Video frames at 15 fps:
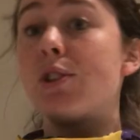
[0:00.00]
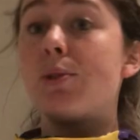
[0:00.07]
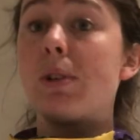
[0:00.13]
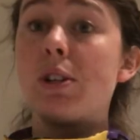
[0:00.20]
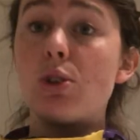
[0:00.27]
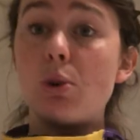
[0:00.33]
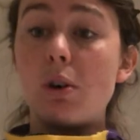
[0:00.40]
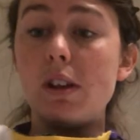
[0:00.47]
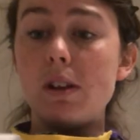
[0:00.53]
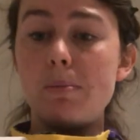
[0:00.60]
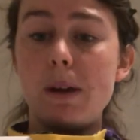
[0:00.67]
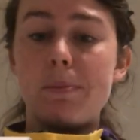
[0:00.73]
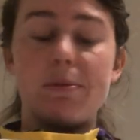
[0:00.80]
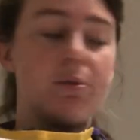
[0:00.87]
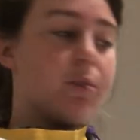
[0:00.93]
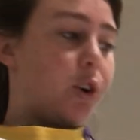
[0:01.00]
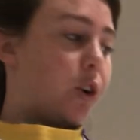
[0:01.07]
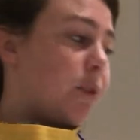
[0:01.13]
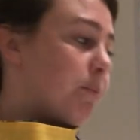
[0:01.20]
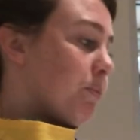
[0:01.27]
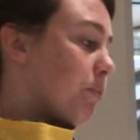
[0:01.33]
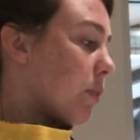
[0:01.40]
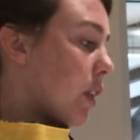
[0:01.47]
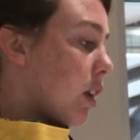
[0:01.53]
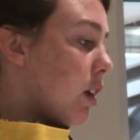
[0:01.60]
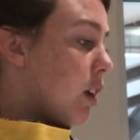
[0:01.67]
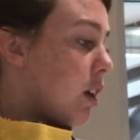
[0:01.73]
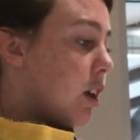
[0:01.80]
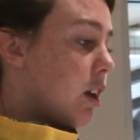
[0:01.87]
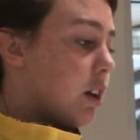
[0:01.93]
you're doing a toilet paper roll,
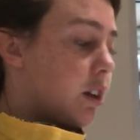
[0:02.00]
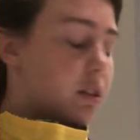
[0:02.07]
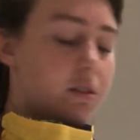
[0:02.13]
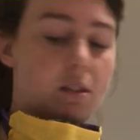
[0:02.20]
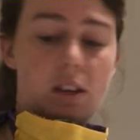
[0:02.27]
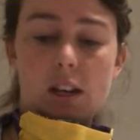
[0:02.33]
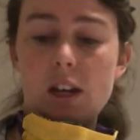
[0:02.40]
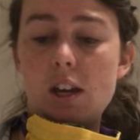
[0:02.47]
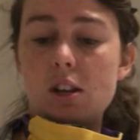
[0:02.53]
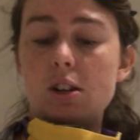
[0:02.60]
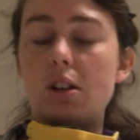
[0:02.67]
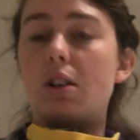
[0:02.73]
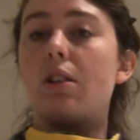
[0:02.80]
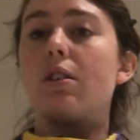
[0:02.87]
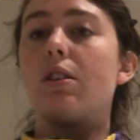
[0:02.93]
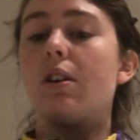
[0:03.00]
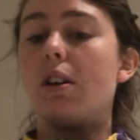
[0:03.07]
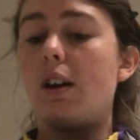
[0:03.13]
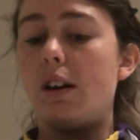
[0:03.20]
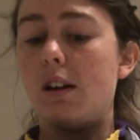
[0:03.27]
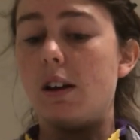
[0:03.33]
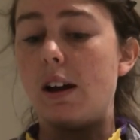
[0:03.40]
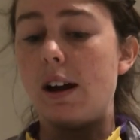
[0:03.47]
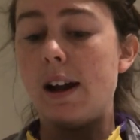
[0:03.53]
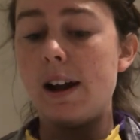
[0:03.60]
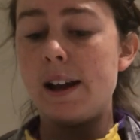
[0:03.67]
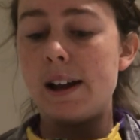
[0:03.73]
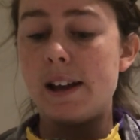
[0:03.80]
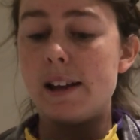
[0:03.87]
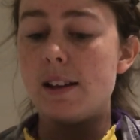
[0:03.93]
then
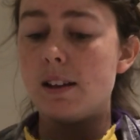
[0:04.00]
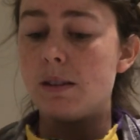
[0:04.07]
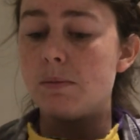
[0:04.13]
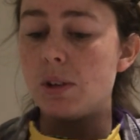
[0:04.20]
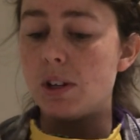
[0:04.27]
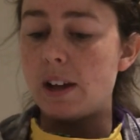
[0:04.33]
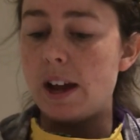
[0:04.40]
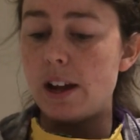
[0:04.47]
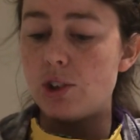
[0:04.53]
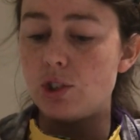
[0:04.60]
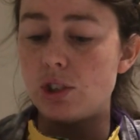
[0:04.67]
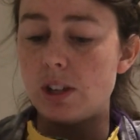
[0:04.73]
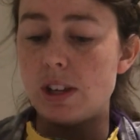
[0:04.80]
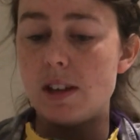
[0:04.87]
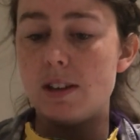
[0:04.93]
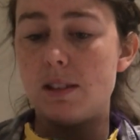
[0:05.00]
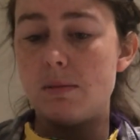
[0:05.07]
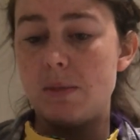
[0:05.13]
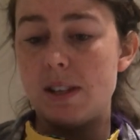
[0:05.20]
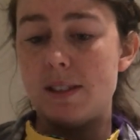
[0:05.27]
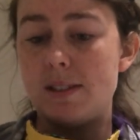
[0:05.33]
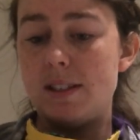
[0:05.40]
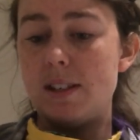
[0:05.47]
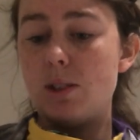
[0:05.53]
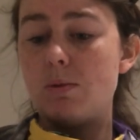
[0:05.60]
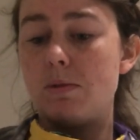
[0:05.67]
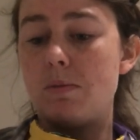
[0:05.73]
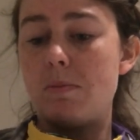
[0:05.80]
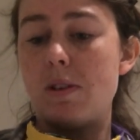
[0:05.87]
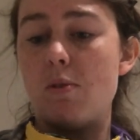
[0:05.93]
I am gonna actually, because this
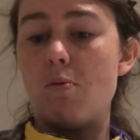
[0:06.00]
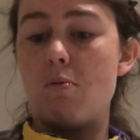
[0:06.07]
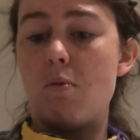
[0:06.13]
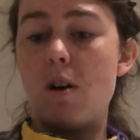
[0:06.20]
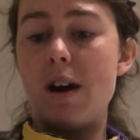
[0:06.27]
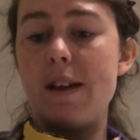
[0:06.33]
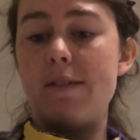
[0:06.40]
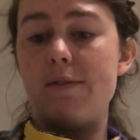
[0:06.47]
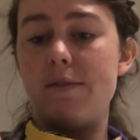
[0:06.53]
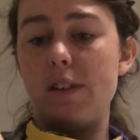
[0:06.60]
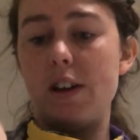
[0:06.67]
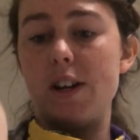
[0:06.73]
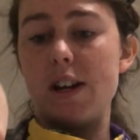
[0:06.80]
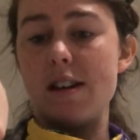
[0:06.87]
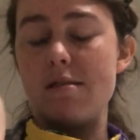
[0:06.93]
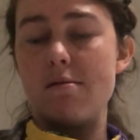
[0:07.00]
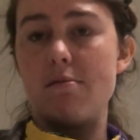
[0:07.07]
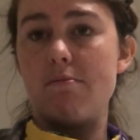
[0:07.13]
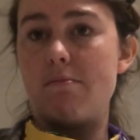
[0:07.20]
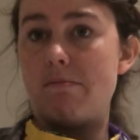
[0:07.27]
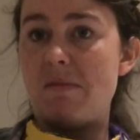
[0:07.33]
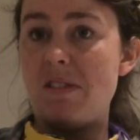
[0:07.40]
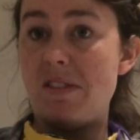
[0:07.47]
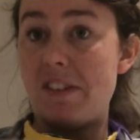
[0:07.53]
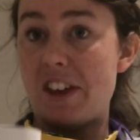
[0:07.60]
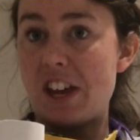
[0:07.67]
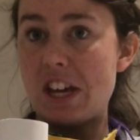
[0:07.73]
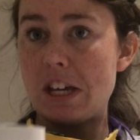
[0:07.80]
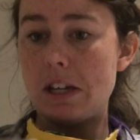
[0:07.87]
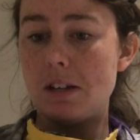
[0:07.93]
would be one very
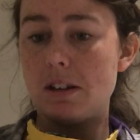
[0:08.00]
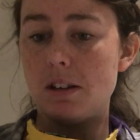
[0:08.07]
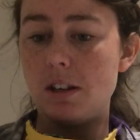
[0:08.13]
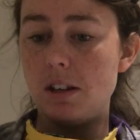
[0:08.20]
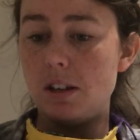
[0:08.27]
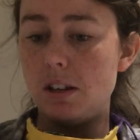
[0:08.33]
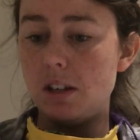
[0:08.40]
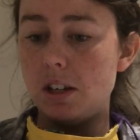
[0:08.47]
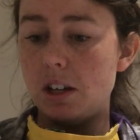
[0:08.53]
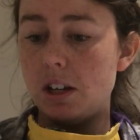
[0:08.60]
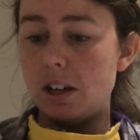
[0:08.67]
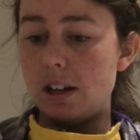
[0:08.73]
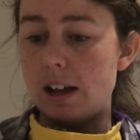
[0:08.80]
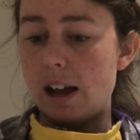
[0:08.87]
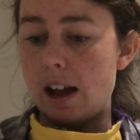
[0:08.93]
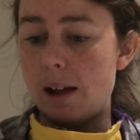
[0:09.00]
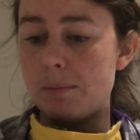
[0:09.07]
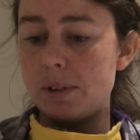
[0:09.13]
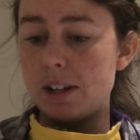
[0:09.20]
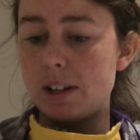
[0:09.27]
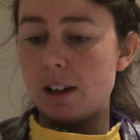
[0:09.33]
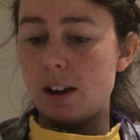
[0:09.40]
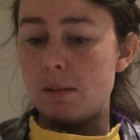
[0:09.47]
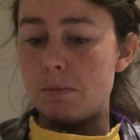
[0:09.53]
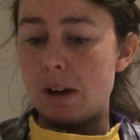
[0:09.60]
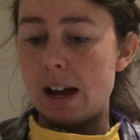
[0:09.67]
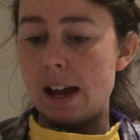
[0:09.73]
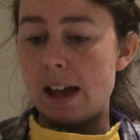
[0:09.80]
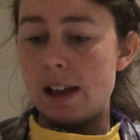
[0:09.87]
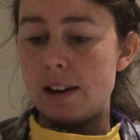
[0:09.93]
thick, I'm gonna cut
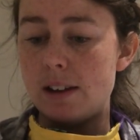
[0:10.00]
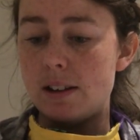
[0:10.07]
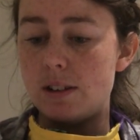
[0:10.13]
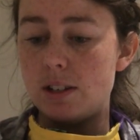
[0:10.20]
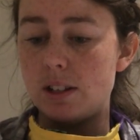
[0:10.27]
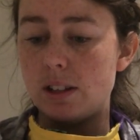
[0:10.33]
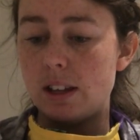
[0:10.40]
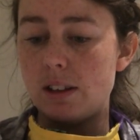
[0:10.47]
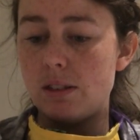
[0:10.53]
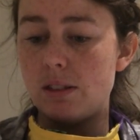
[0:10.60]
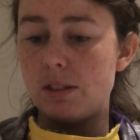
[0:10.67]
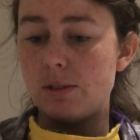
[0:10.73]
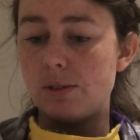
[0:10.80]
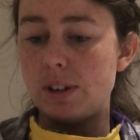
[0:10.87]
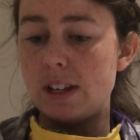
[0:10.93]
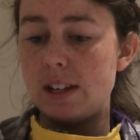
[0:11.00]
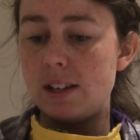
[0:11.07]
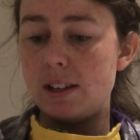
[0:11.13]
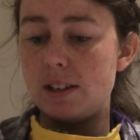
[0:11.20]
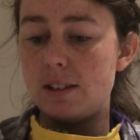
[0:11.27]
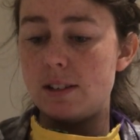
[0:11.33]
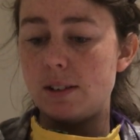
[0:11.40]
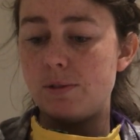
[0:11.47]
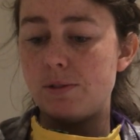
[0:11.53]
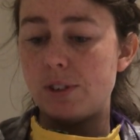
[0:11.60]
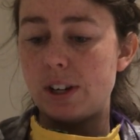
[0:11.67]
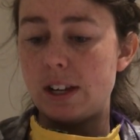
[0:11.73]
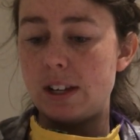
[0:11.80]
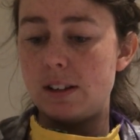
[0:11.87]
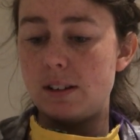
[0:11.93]
mine into like 3
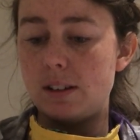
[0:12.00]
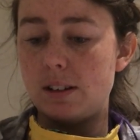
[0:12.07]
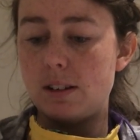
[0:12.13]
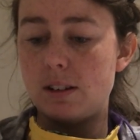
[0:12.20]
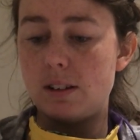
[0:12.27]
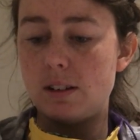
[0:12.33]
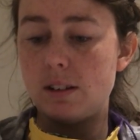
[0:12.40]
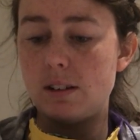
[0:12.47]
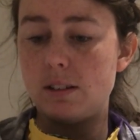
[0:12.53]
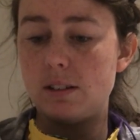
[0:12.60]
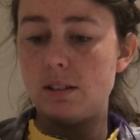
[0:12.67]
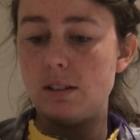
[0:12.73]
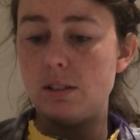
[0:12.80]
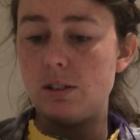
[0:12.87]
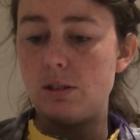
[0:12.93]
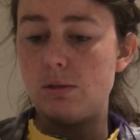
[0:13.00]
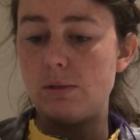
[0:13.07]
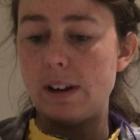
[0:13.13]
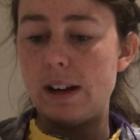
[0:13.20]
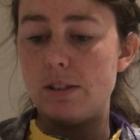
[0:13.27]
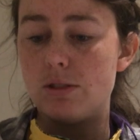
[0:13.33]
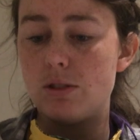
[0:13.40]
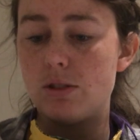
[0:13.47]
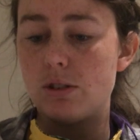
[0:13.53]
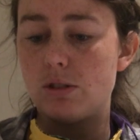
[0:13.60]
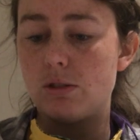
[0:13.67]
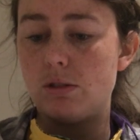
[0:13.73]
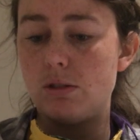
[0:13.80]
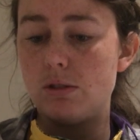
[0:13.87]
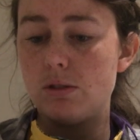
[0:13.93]
different little round
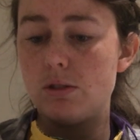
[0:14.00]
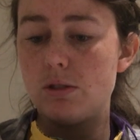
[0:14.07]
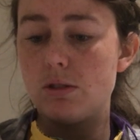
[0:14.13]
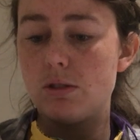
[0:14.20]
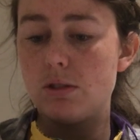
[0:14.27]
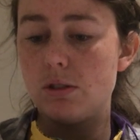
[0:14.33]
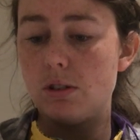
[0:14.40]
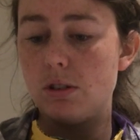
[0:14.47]
circles.